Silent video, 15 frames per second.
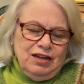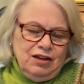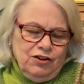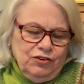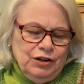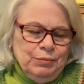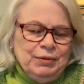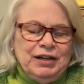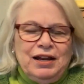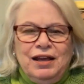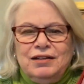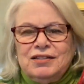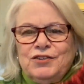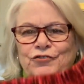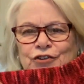All right, my
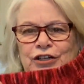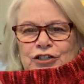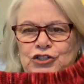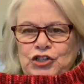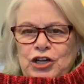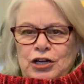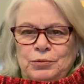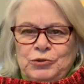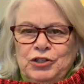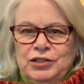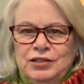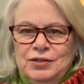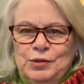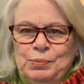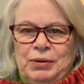next finished
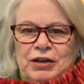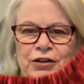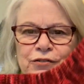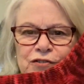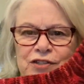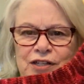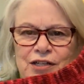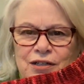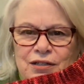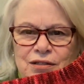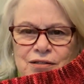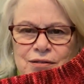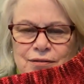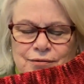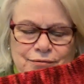object is a pair of
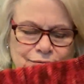socks.